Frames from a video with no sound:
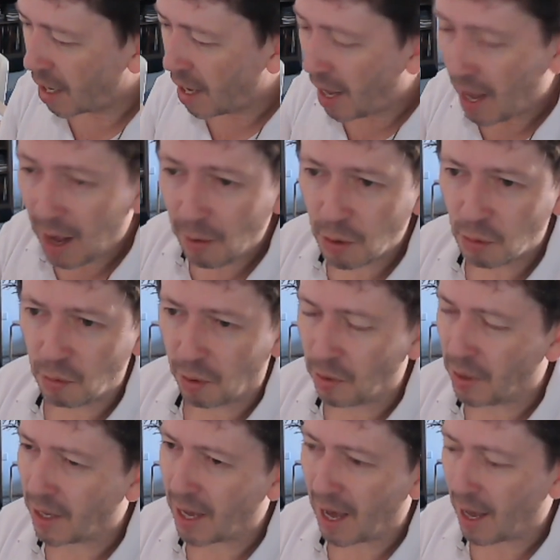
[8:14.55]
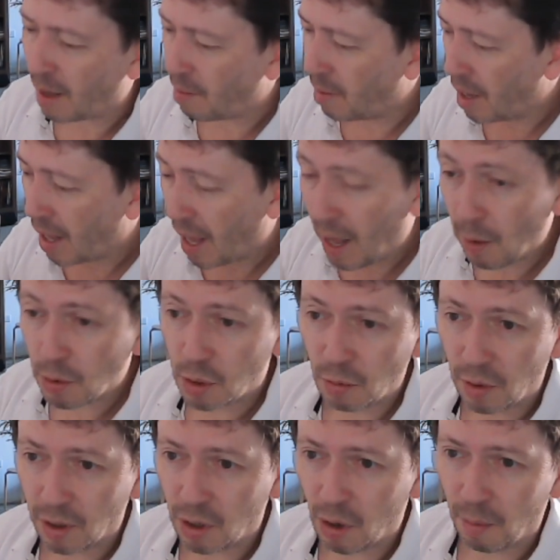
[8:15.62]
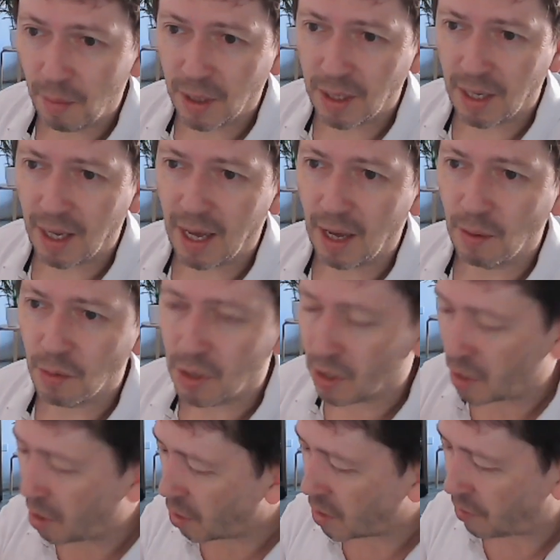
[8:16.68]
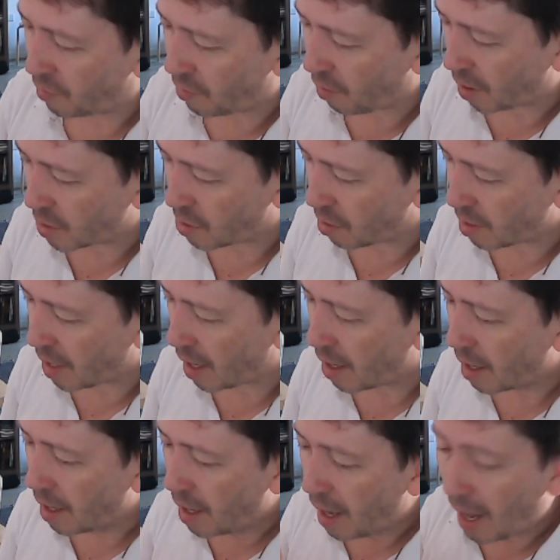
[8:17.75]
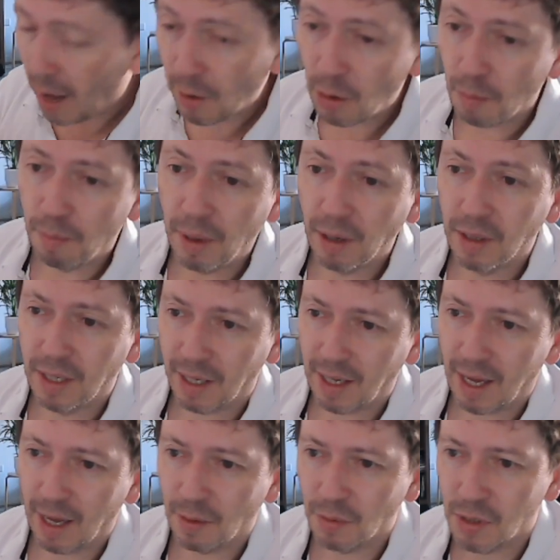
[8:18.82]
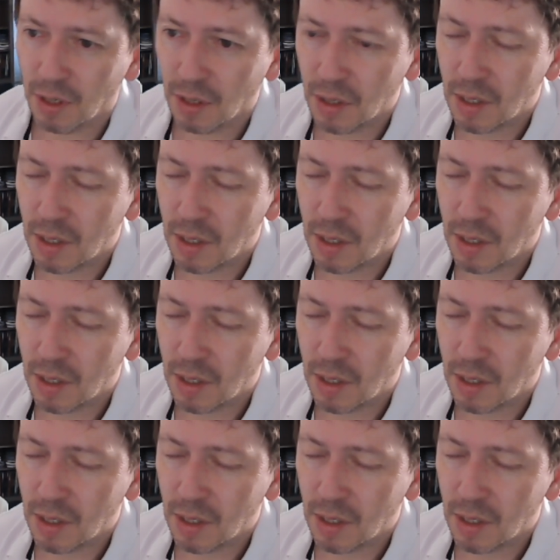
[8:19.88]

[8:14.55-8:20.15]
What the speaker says: how you run the game, how to run combat encounters, lots of advice on that, how you build encounters.